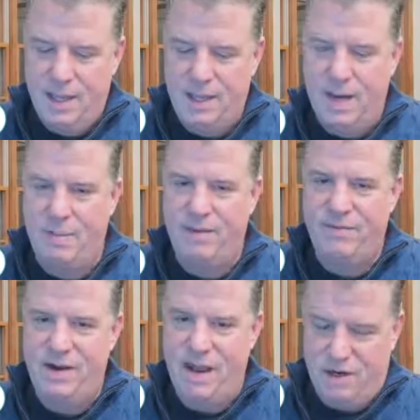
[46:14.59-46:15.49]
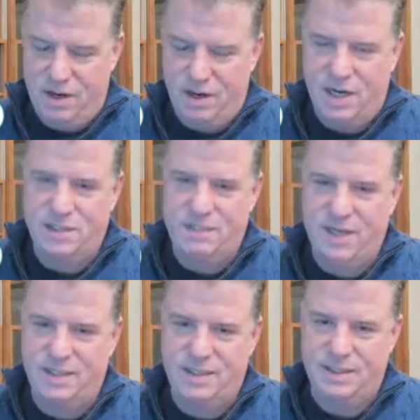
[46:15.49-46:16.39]
and then I'm going to have a net cost
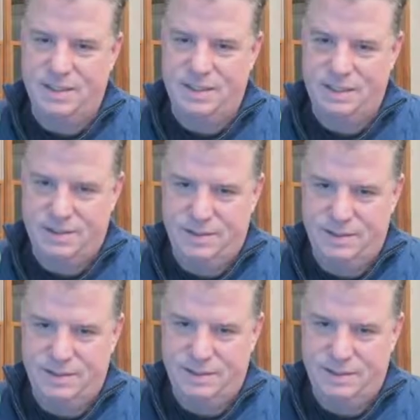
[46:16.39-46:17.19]
basis.